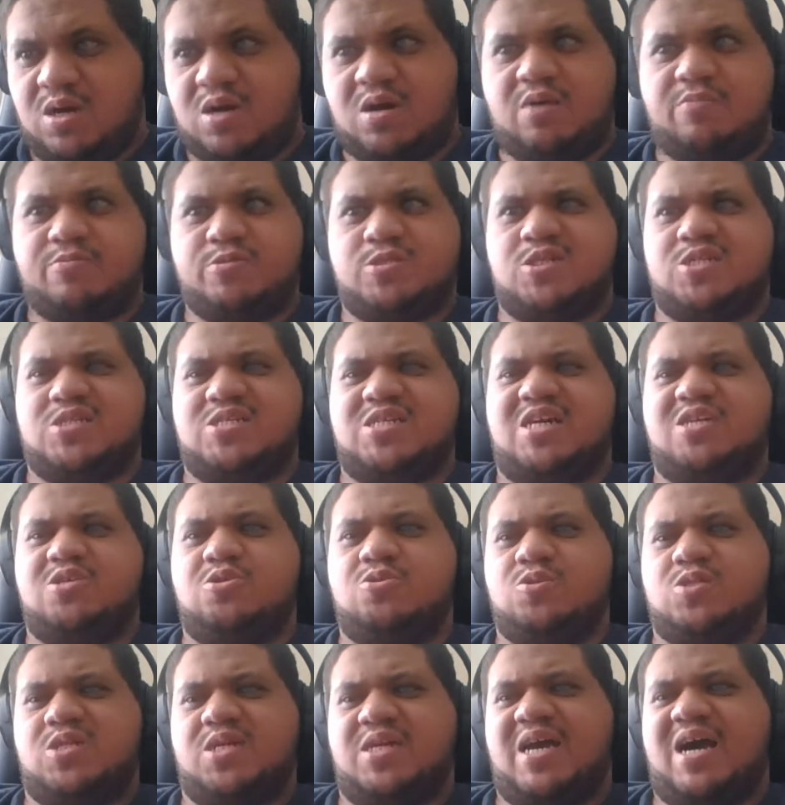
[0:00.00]
Ever since I
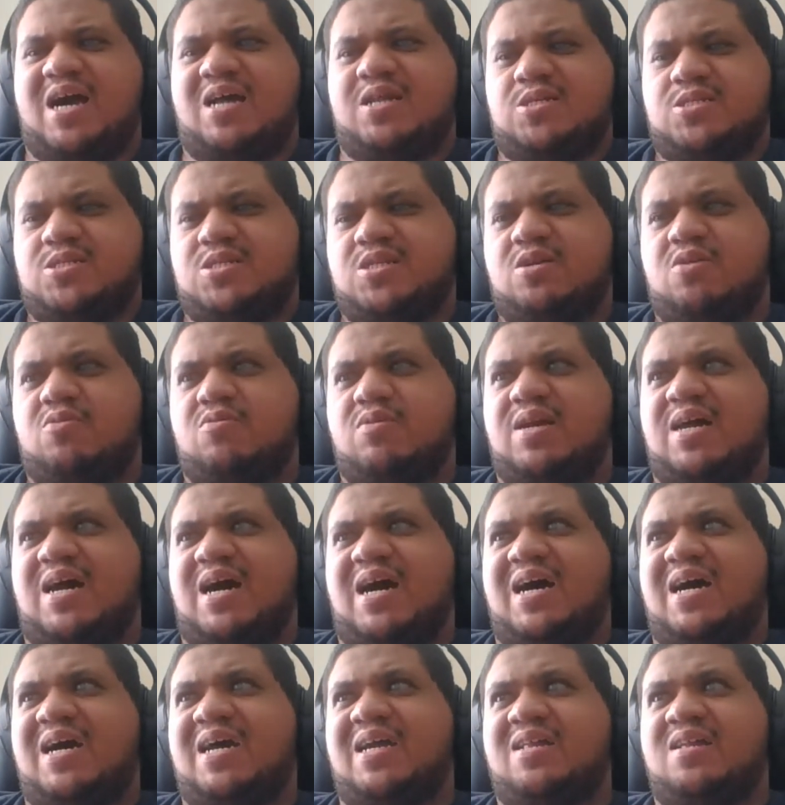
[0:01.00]
used the Galaxy Note
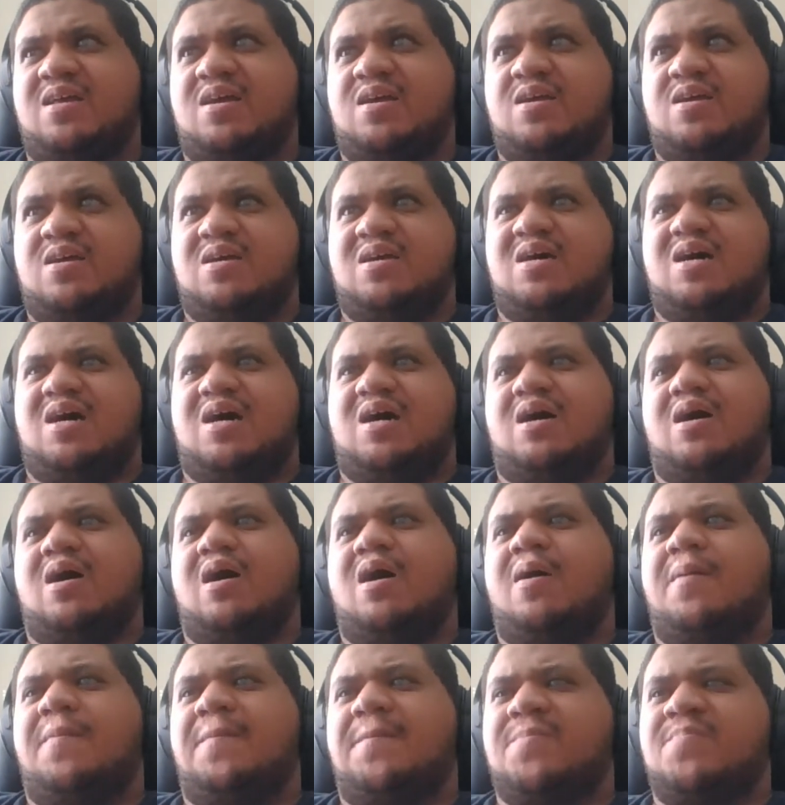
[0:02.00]
9,
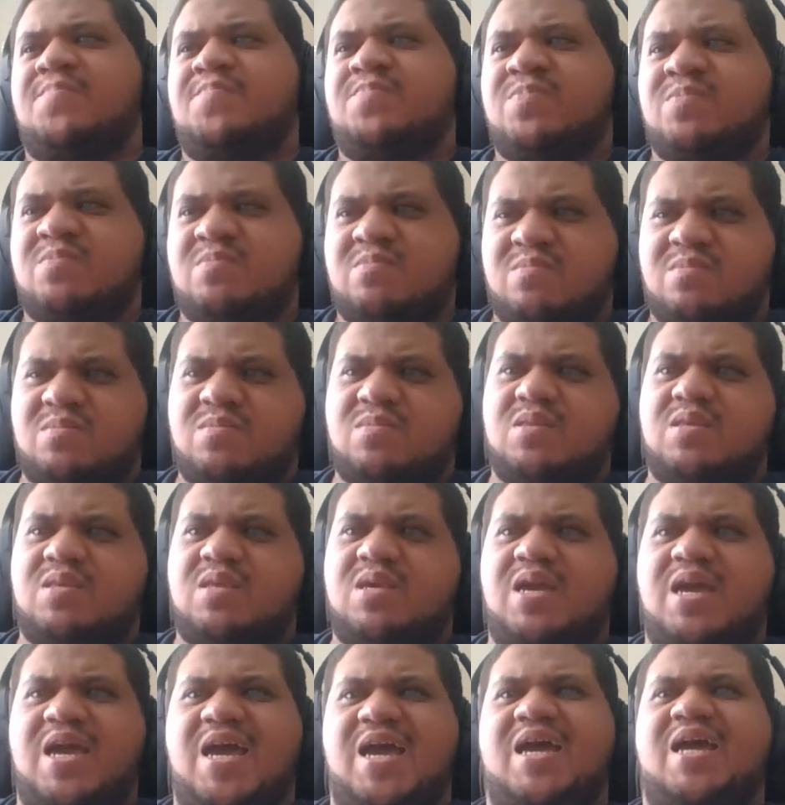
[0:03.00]

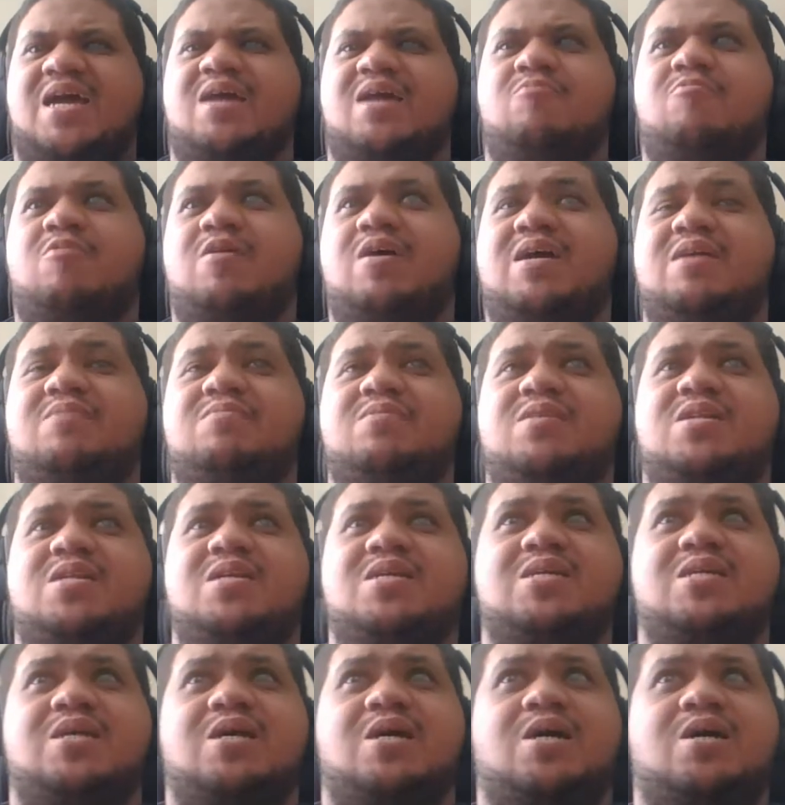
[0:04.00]
and well, even
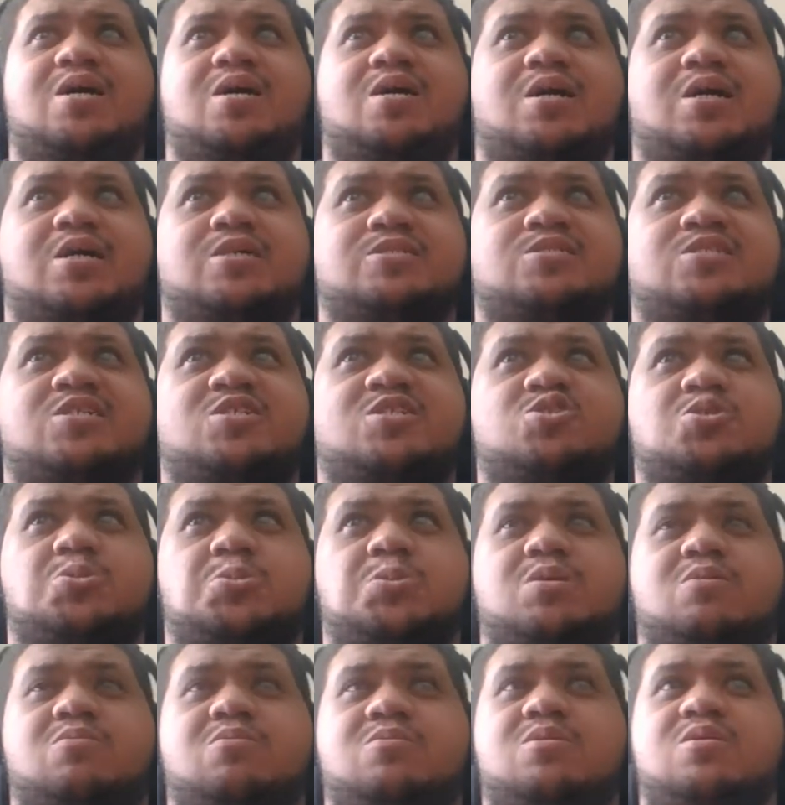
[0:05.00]
the Essential
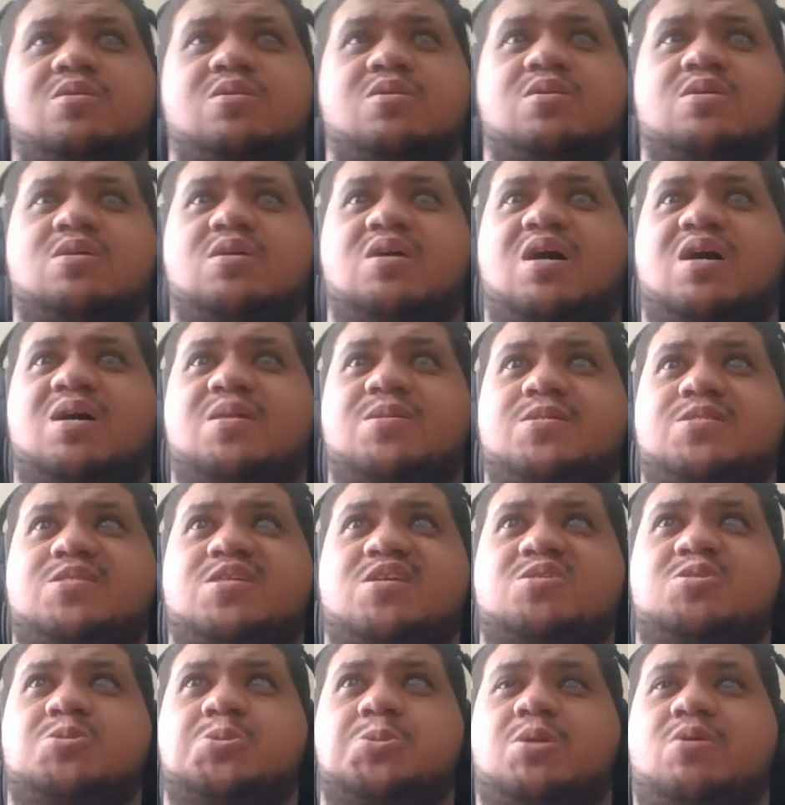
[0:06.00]
phone, The
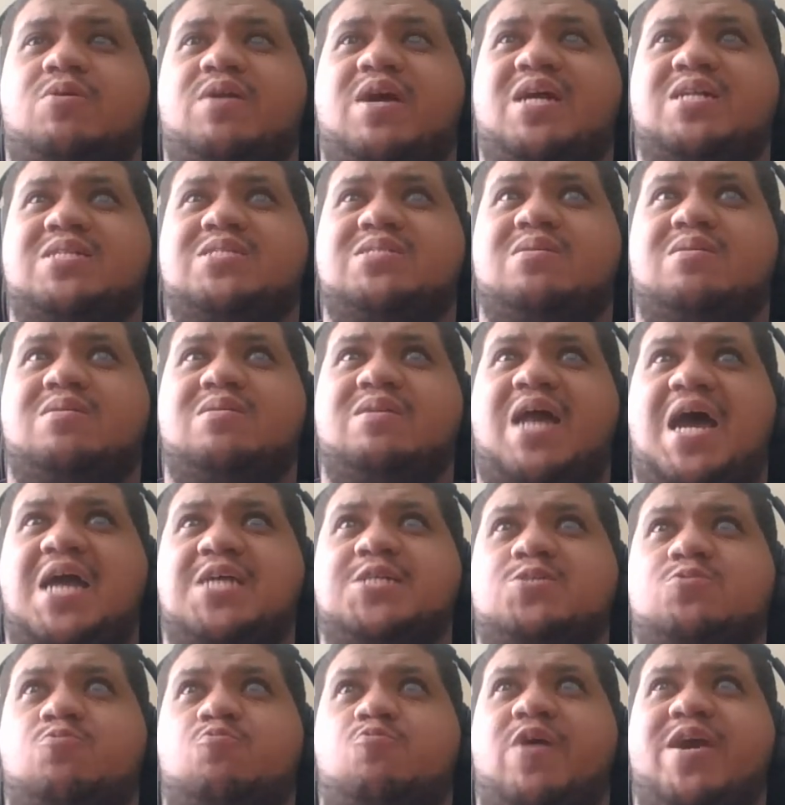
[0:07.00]
Essential phone had a
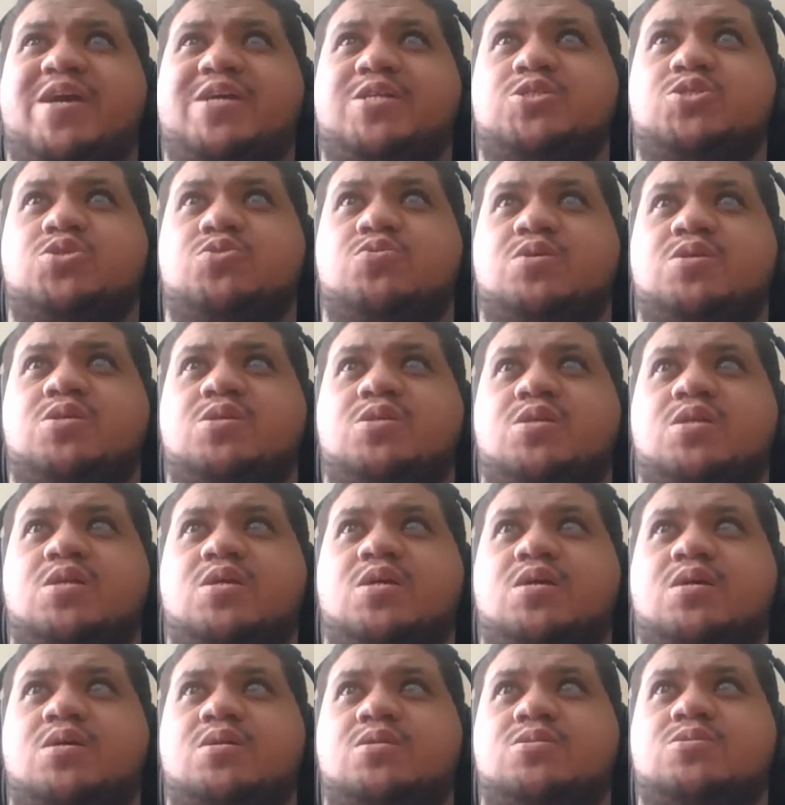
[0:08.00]
nice weight to it,
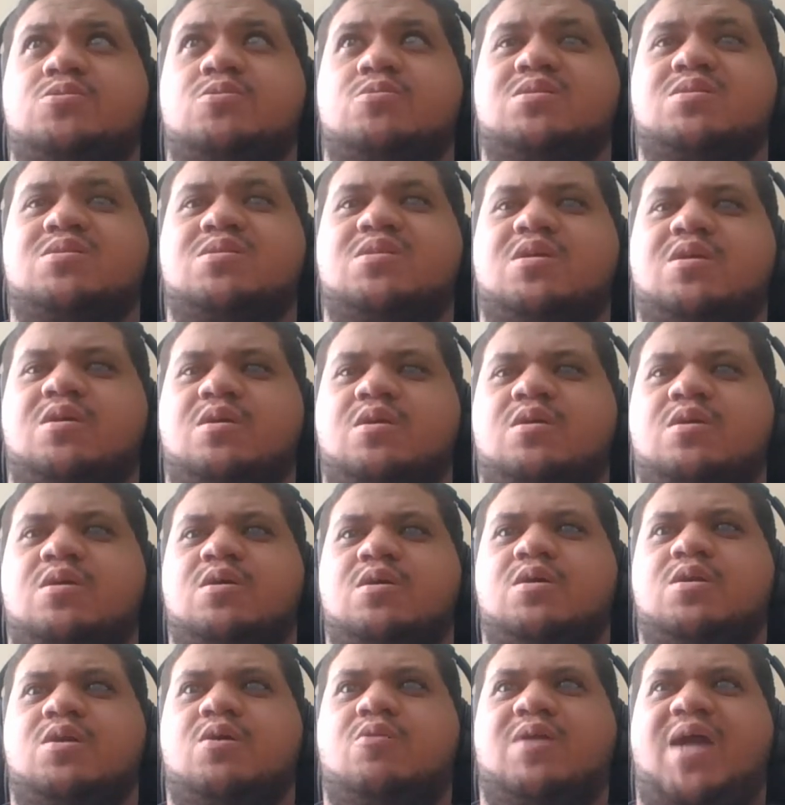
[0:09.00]
and so did the
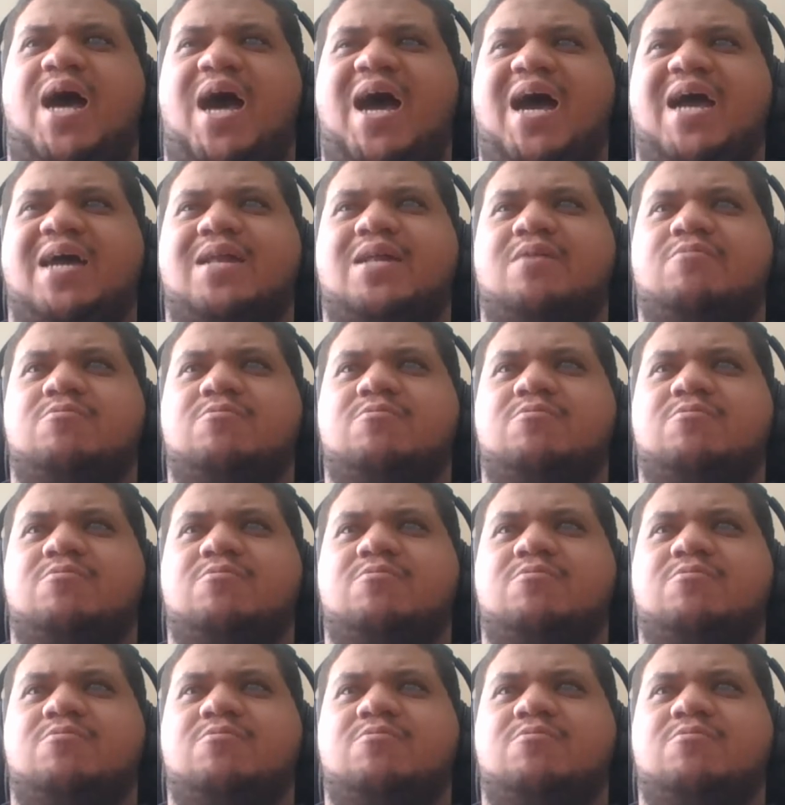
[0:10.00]
Note 9.